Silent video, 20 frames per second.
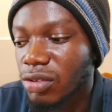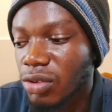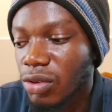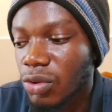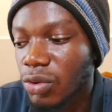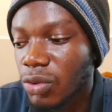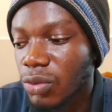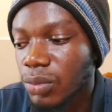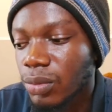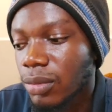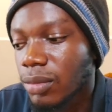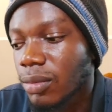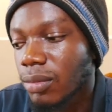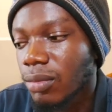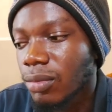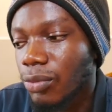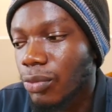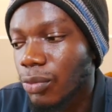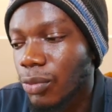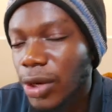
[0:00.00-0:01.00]
So,
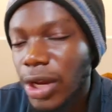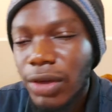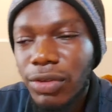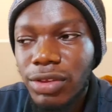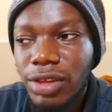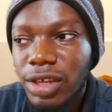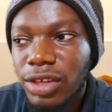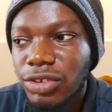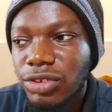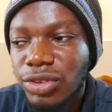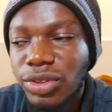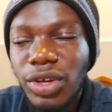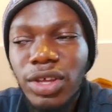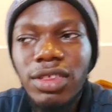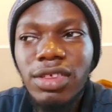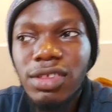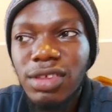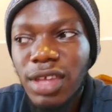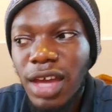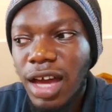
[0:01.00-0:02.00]
what I would say,
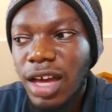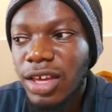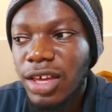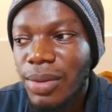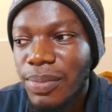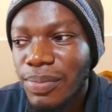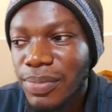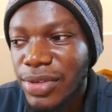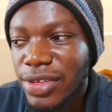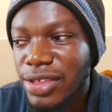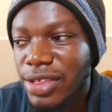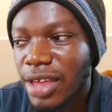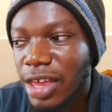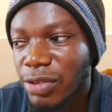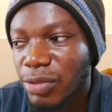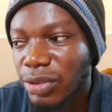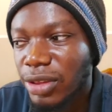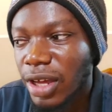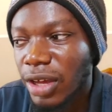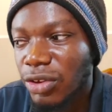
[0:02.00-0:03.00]
don't start a
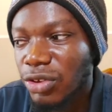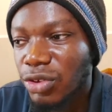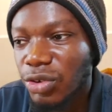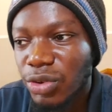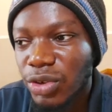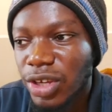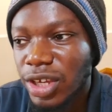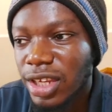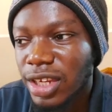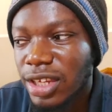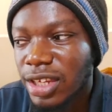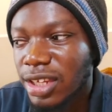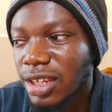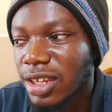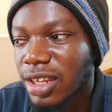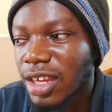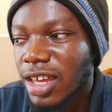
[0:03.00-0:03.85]
business without knowing